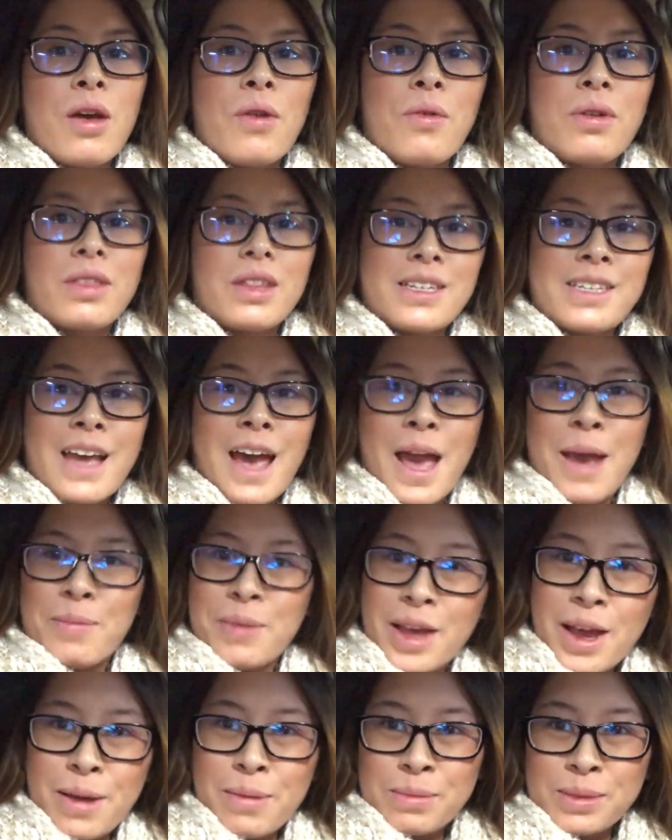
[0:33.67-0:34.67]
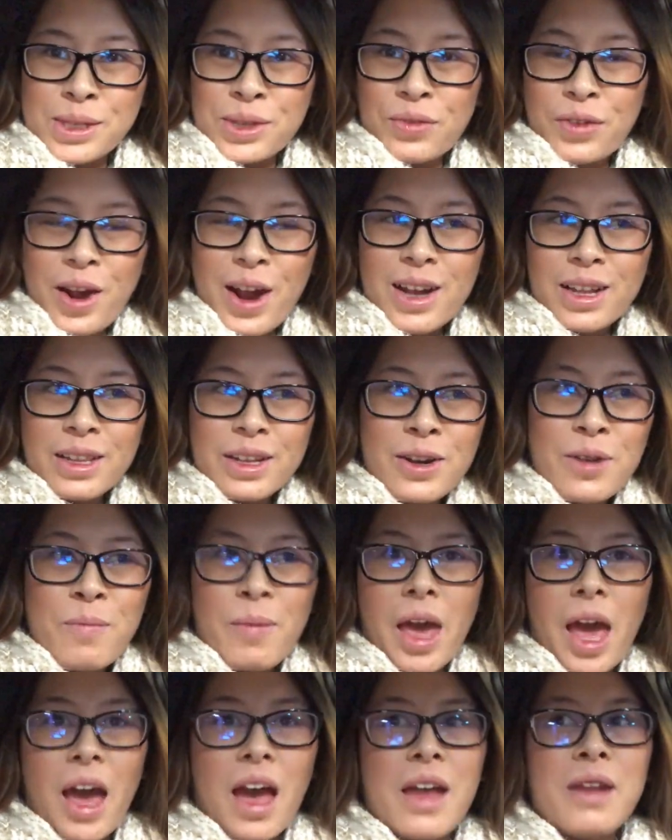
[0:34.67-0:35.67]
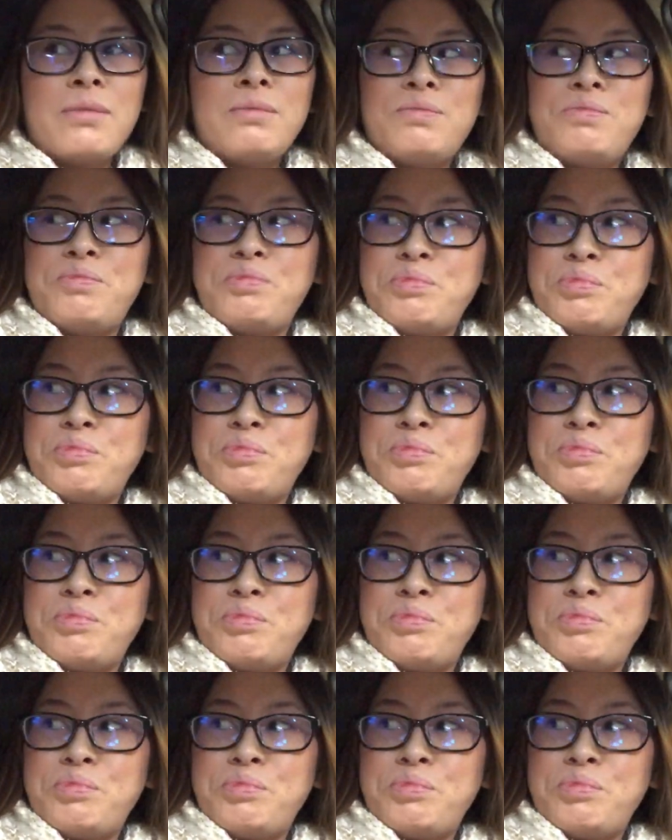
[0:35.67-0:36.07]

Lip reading: when the time comes for our little man.